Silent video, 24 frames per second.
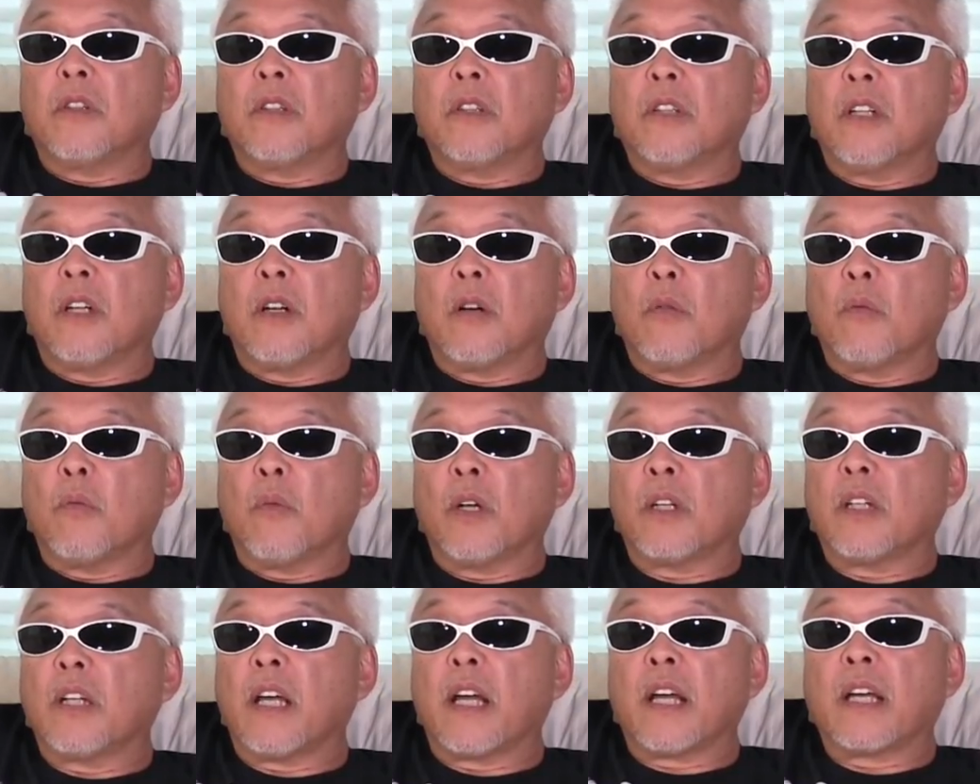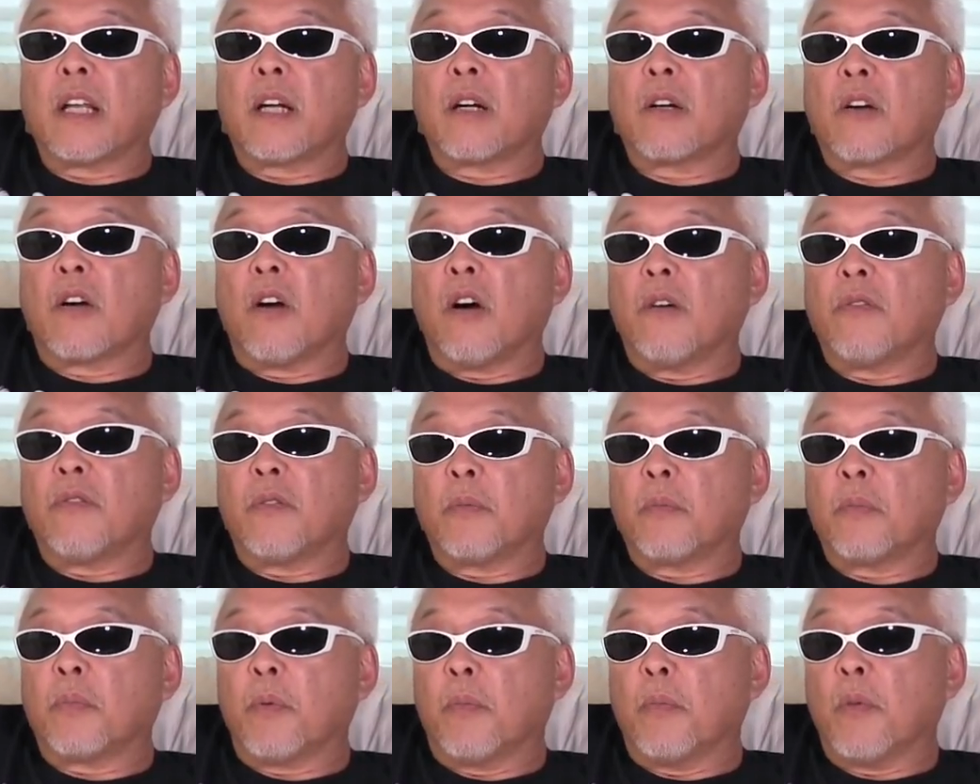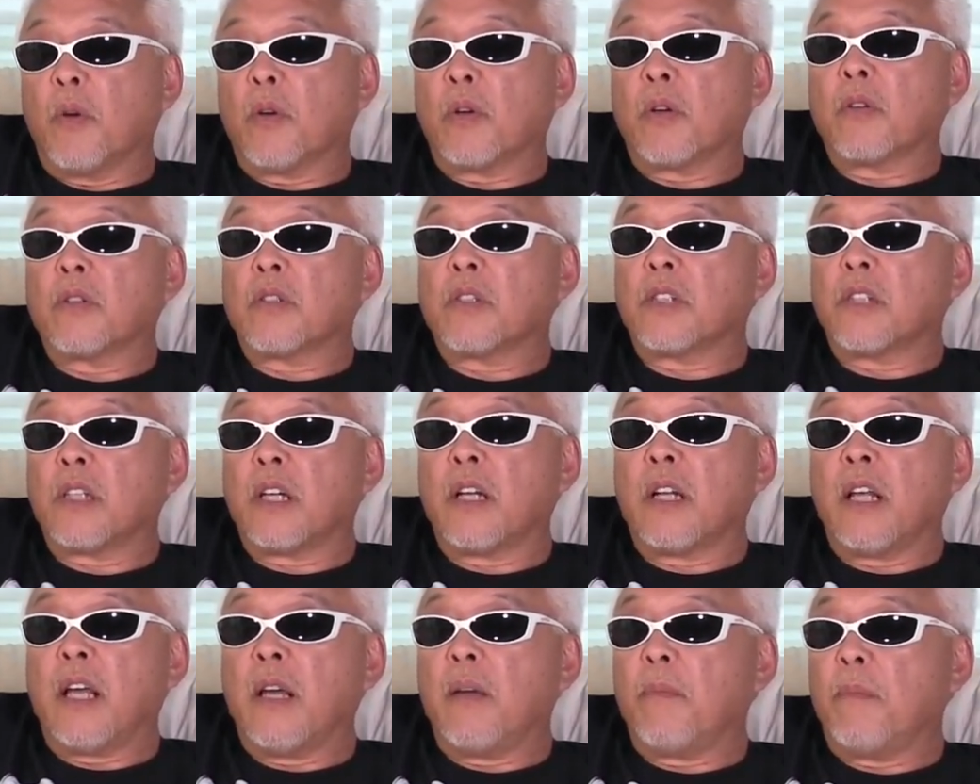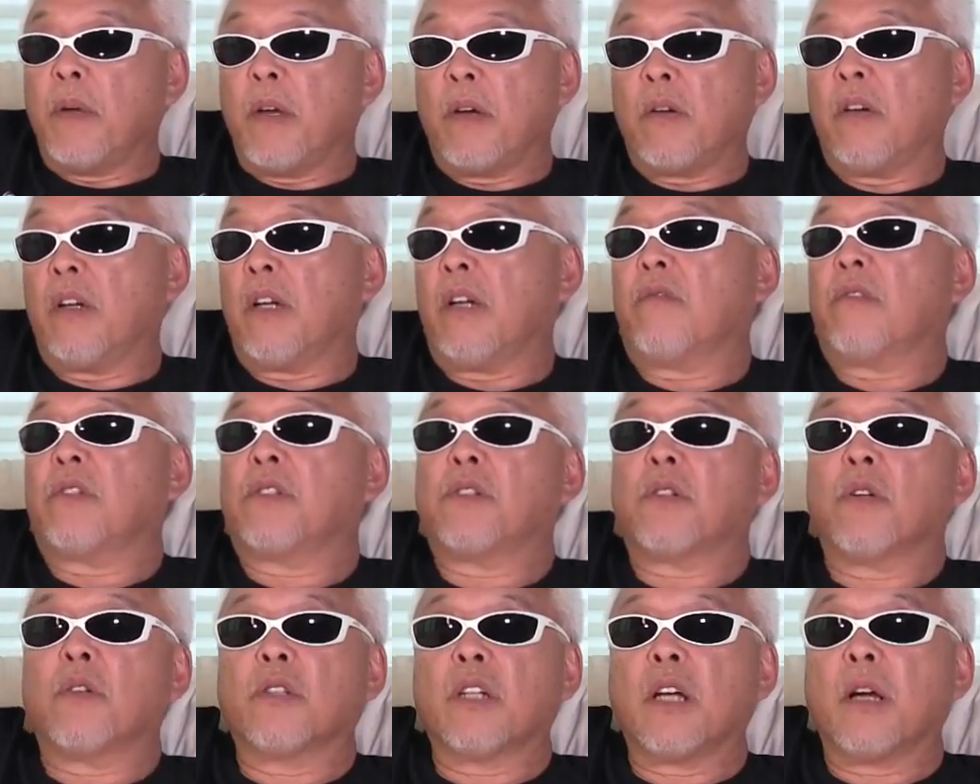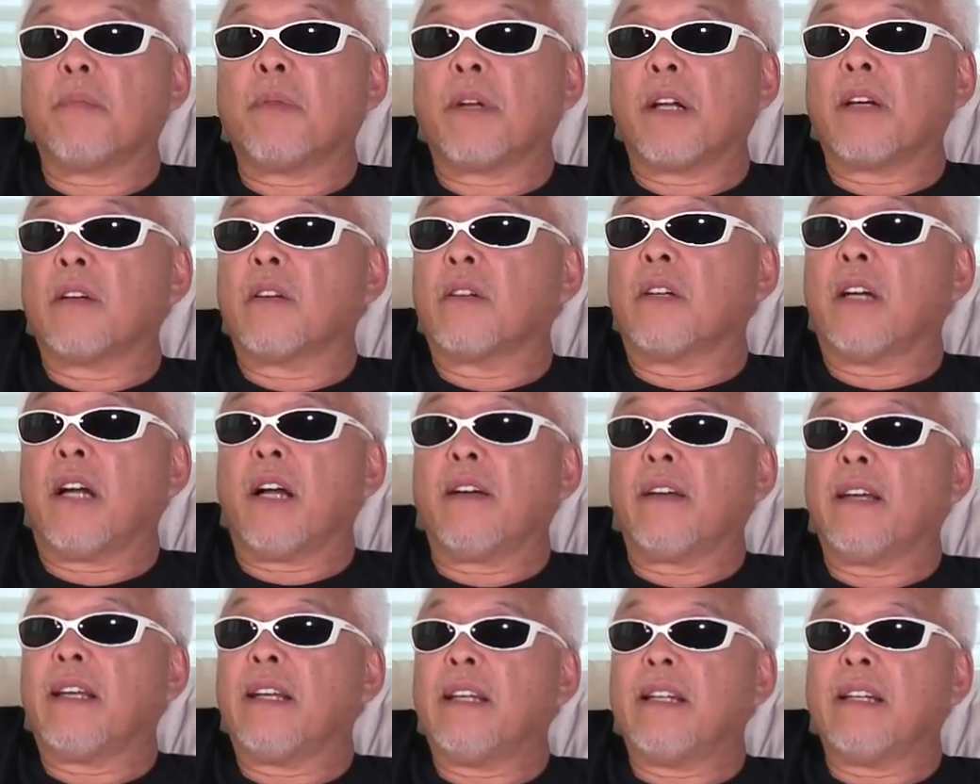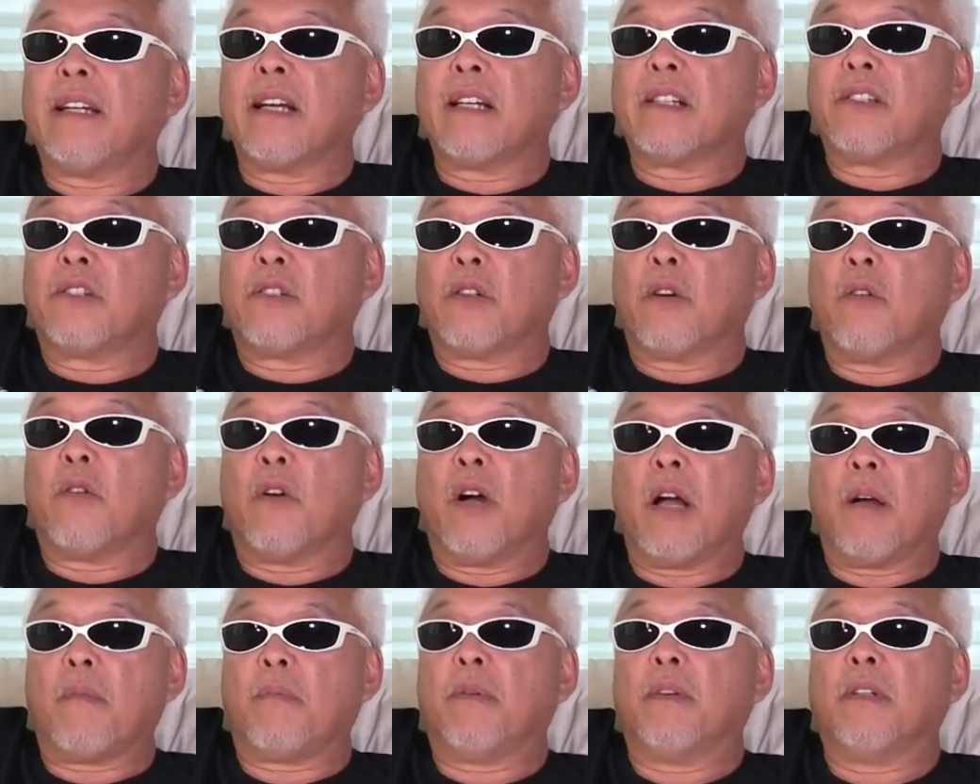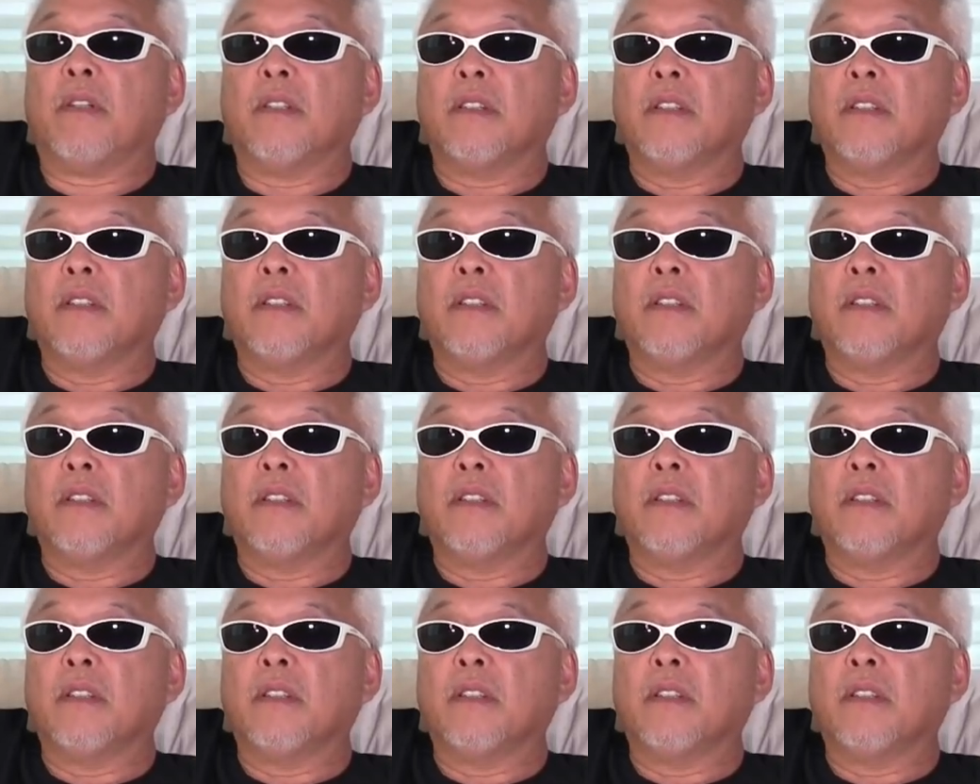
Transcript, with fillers: you know, one day I get a call from a promoter and saying, "Hey, Perry never showed up," and I go, "How can he not show up?"